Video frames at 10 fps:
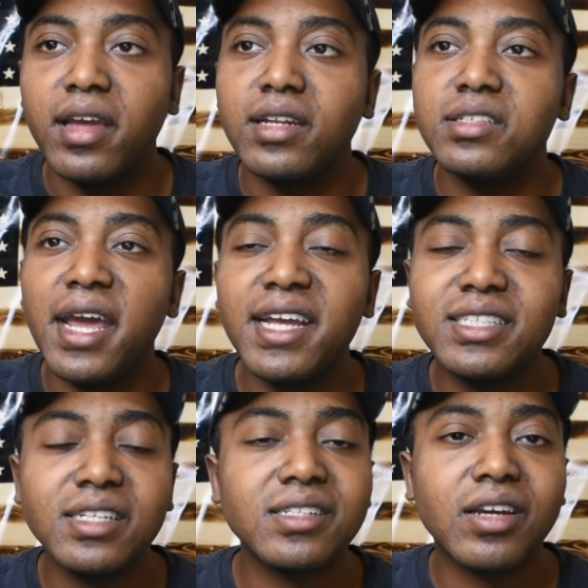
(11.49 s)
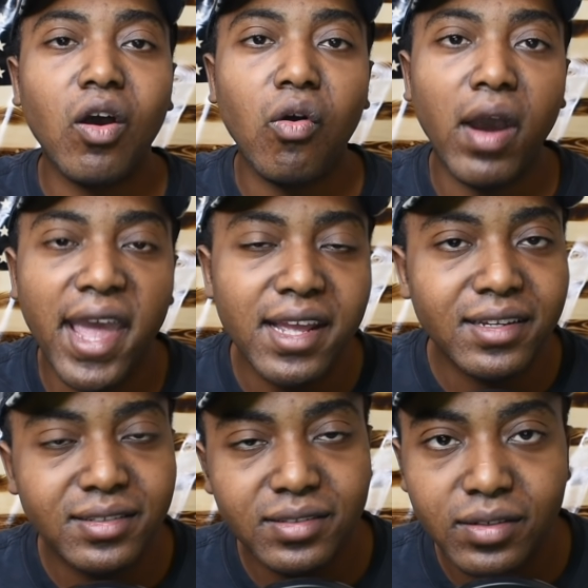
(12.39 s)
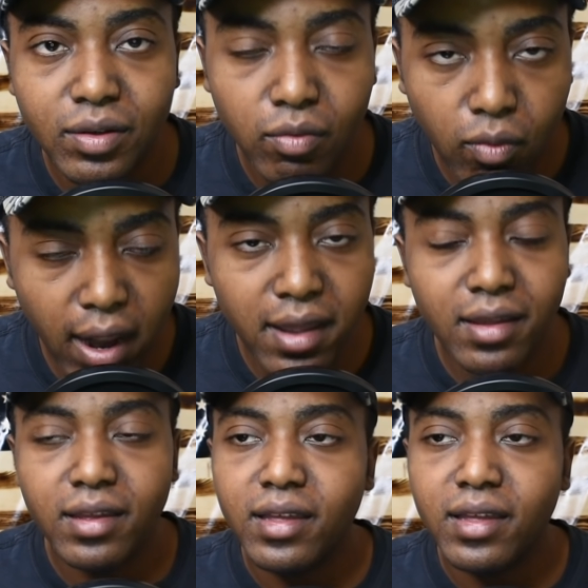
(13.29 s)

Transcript: They just going to hate, right?